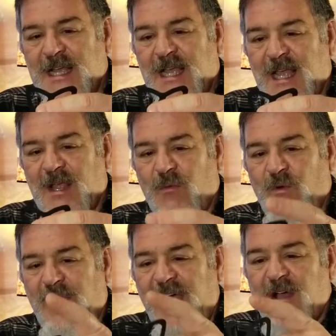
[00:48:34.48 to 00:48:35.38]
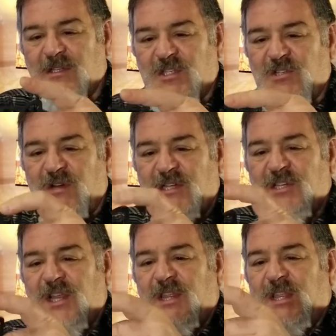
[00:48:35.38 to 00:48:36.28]
without stretching
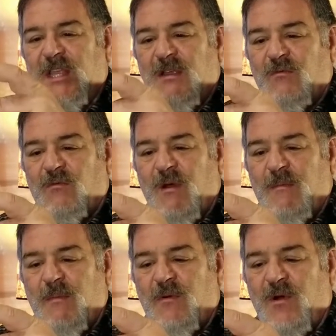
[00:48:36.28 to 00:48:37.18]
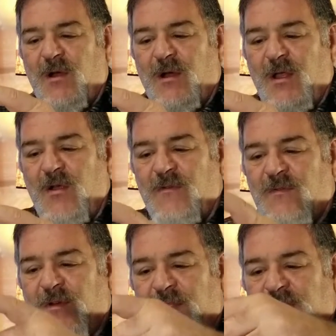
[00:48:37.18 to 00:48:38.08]
the rubber part over
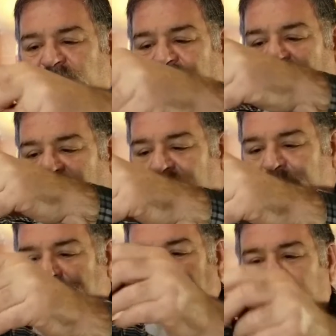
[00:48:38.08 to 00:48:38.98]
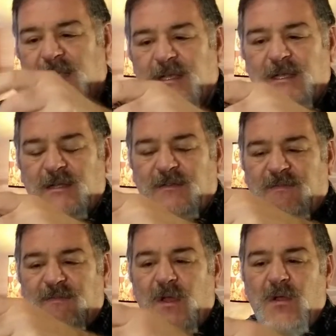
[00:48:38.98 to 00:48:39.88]
the
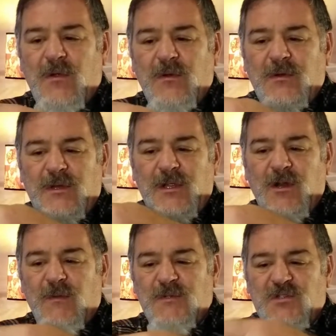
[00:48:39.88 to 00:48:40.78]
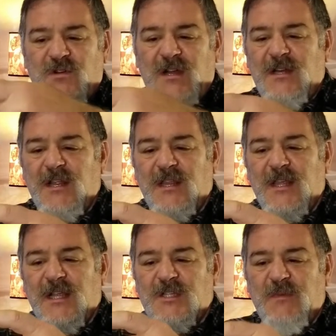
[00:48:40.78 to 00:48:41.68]
phone, obstructing things,
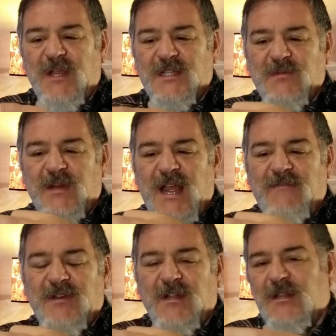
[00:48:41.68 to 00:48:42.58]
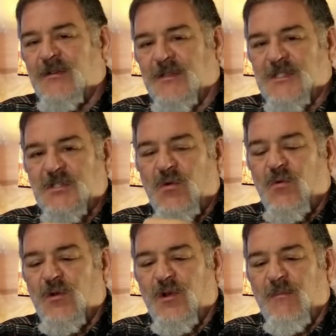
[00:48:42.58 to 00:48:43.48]
because it would have to clear this corner
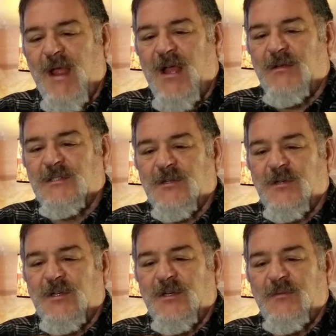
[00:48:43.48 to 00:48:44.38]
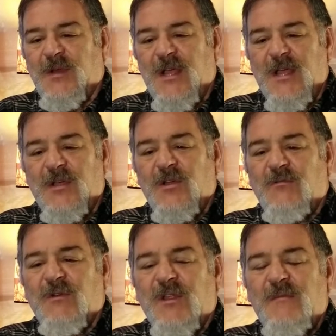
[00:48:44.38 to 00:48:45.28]
to mount. So it couldn't really
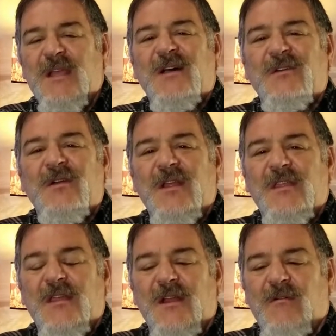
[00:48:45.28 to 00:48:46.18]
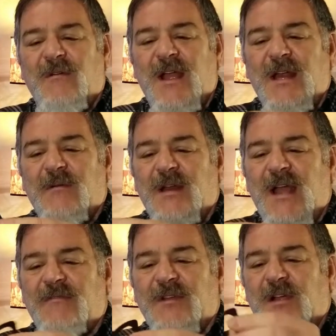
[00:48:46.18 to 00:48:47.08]
be underneath there, right? It would have to
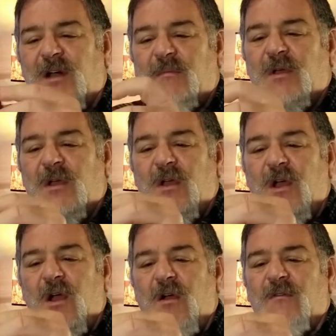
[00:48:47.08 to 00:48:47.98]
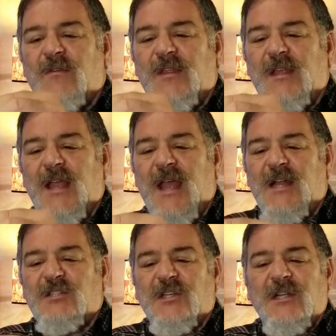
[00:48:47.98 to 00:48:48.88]
come over the edge
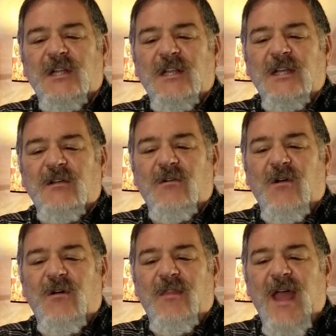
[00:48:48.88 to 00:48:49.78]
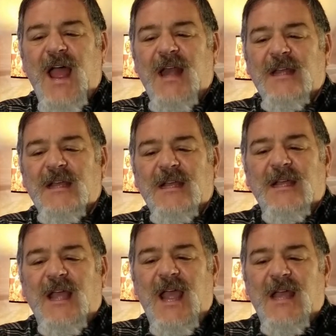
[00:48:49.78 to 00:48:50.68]
and clear all that,
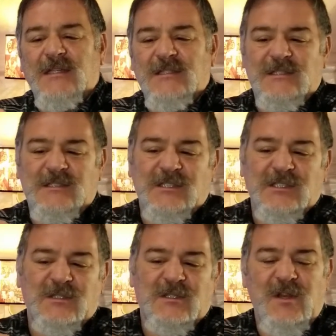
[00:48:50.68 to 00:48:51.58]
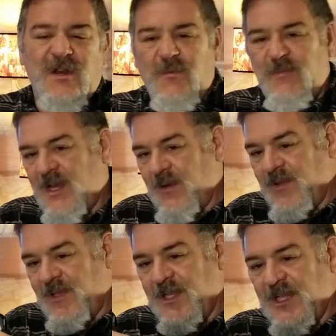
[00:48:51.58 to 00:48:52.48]
and just, be
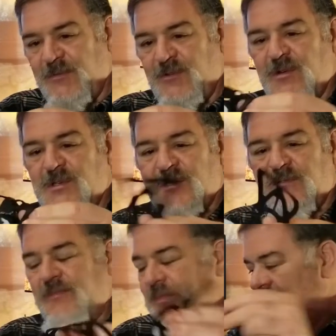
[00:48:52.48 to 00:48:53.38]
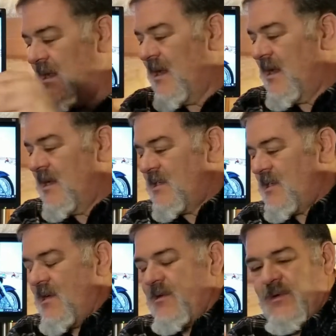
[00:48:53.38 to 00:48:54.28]
completely obtrusive.
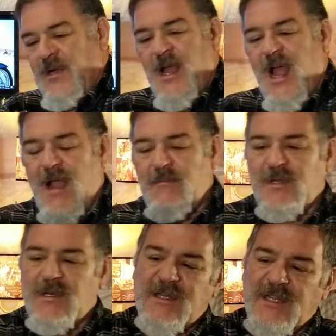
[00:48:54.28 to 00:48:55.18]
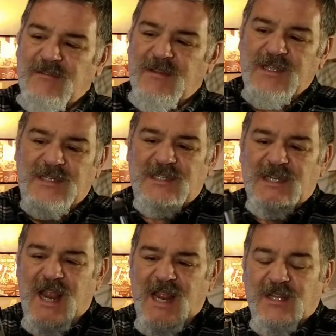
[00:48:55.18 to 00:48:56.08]
So I'm going to give this, at
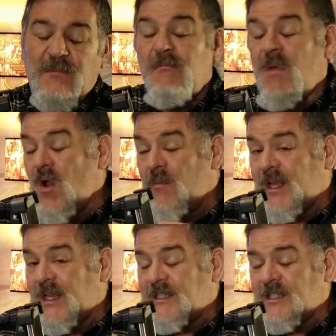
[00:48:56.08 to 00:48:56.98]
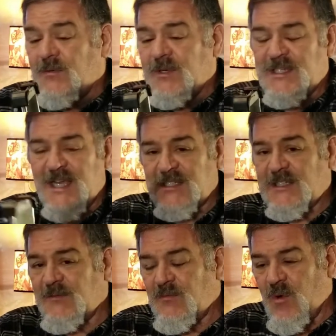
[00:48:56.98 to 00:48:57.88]
the moment, until we test it
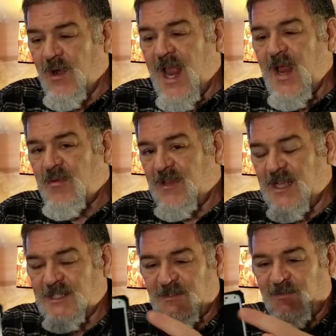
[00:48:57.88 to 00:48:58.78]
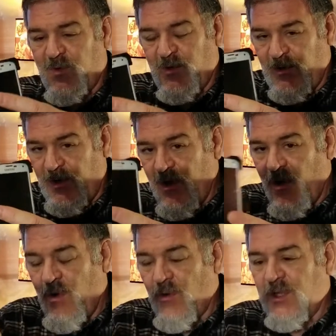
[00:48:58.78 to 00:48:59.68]
more, an A+ for,
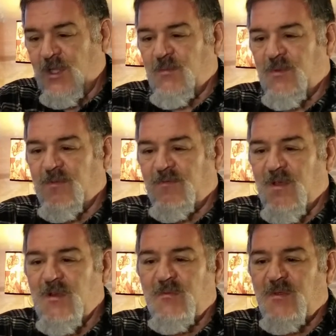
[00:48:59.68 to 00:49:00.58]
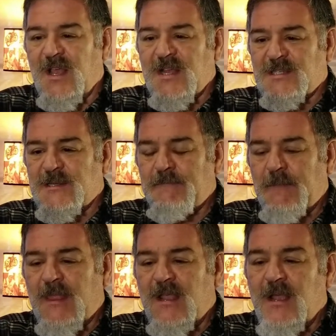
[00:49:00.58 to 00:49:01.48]
holding the phone in place.
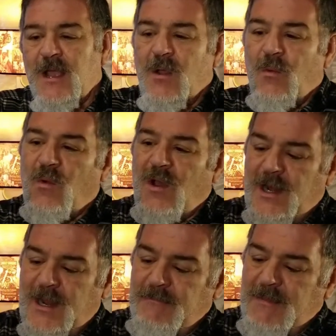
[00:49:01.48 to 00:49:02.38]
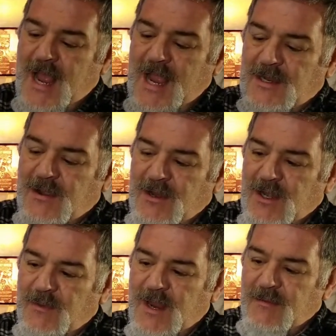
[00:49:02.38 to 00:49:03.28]
What I'm not going to be
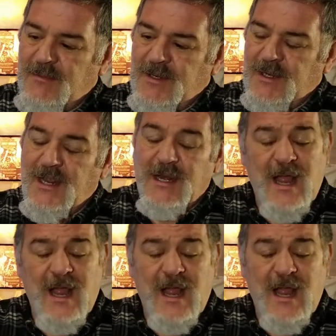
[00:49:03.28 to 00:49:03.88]
able to, and I'm